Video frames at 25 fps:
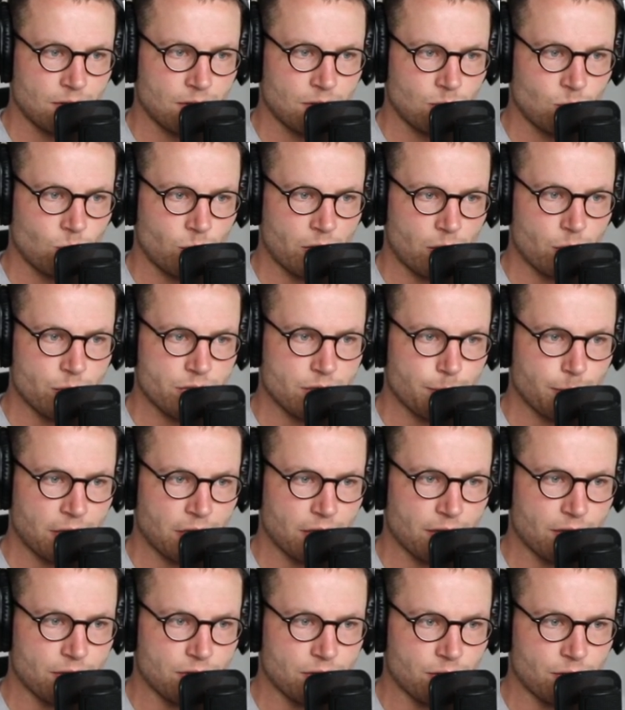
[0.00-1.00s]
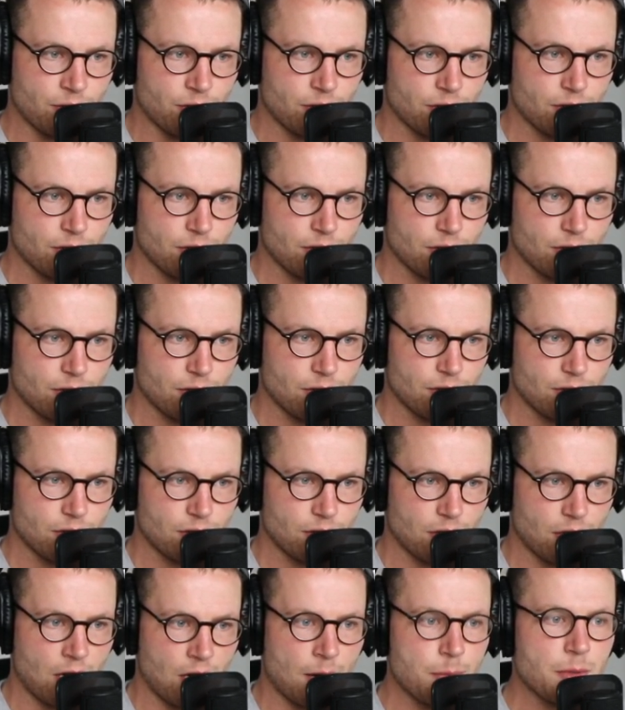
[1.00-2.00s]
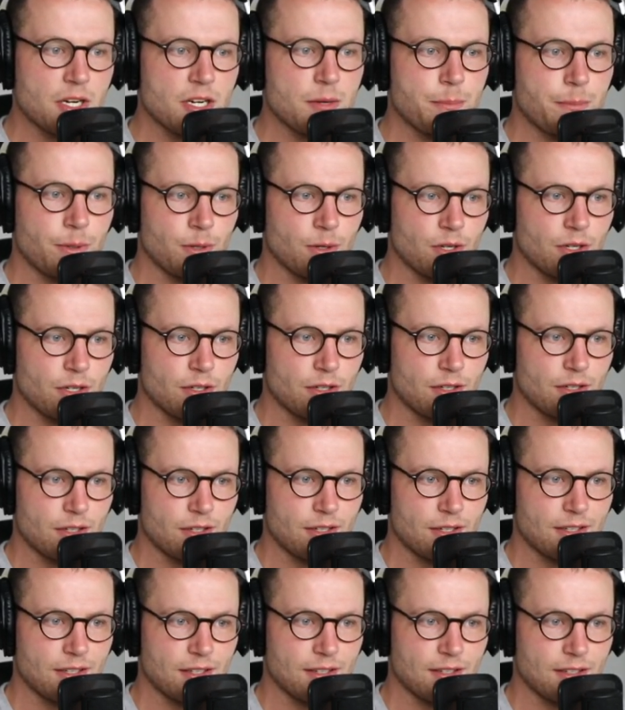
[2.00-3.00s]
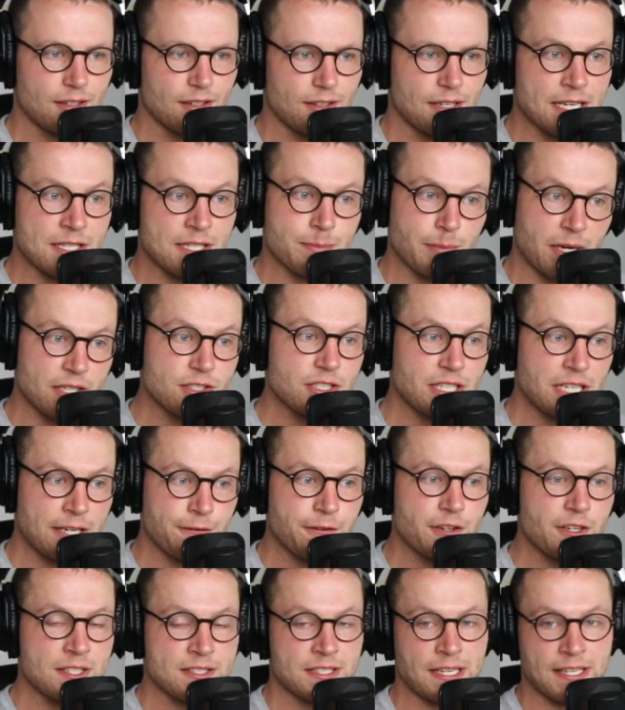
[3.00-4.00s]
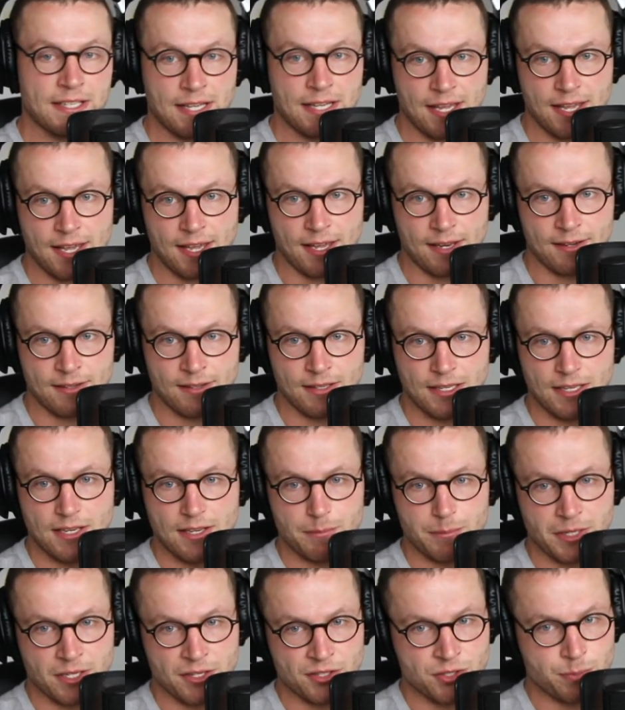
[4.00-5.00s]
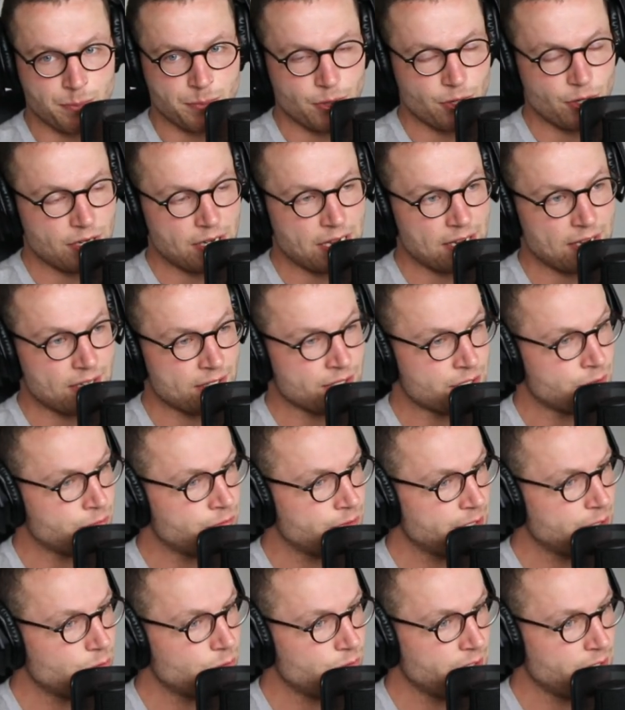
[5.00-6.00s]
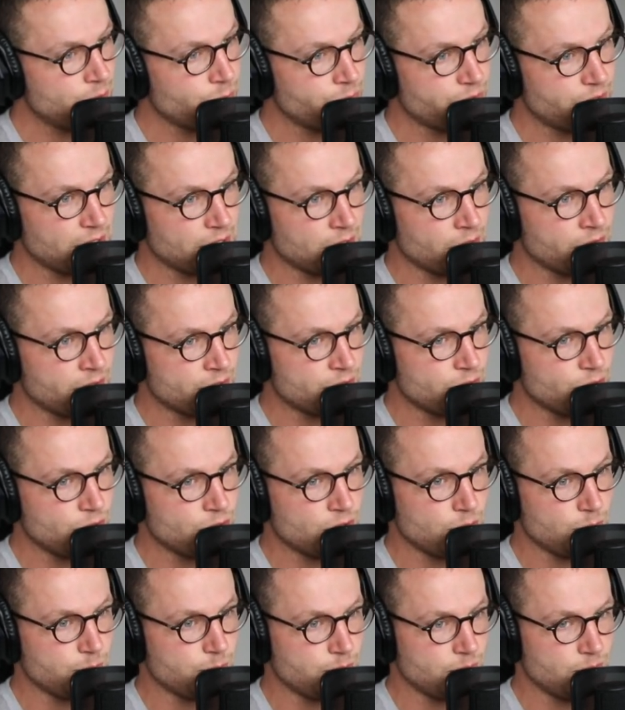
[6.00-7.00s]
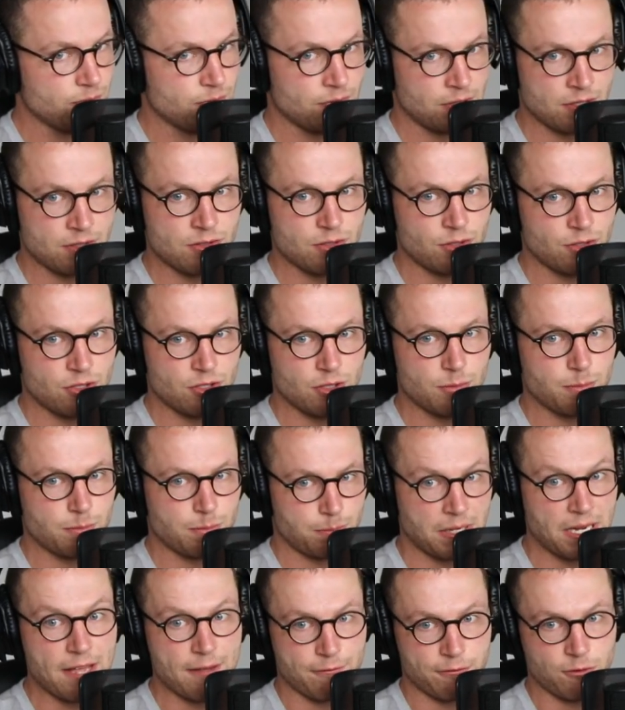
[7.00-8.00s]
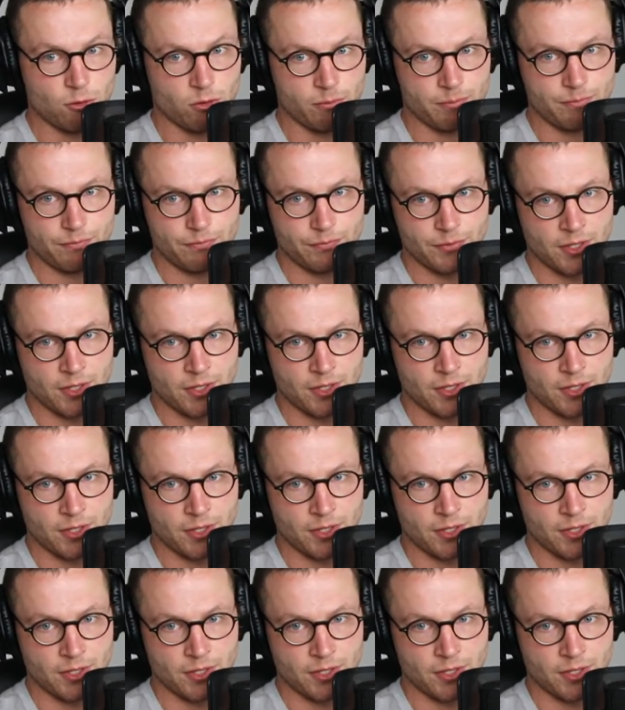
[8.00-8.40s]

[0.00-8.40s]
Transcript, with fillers: what else am I going to do? I'm going to put as much effort as I can because burnout is a real, real thing on this YouTube this YouTube platform.